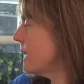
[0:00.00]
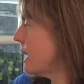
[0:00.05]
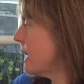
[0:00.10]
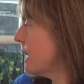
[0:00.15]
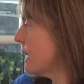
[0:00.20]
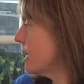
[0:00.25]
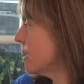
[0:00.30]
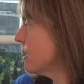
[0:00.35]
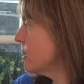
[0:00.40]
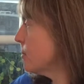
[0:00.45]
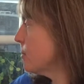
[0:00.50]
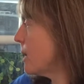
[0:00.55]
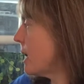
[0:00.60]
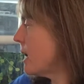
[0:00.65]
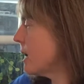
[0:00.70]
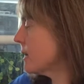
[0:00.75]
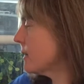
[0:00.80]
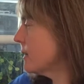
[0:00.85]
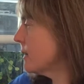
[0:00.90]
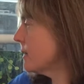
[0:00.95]
and
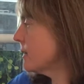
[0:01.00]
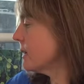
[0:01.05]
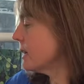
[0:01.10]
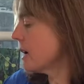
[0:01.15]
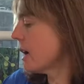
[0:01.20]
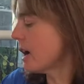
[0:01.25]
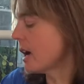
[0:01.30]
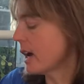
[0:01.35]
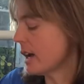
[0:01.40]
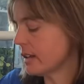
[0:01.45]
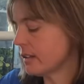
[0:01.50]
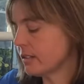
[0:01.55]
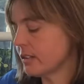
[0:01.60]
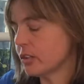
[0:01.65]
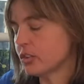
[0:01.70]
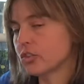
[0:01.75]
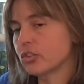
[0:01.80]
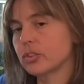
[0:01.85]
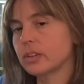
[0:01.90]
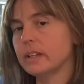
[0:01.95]
boxes and hides
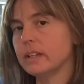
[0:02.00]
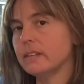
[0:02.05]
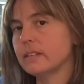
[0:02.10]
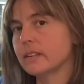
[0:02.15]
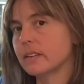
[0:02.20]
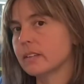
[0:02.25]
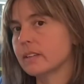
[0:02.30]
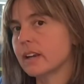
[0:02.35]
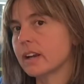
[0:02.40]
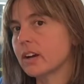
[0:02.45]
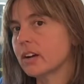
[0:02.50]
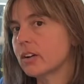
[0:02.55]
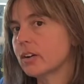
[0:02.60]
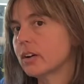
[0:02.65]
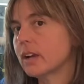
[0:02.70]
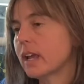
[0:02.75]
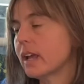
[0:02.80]
and trees in there,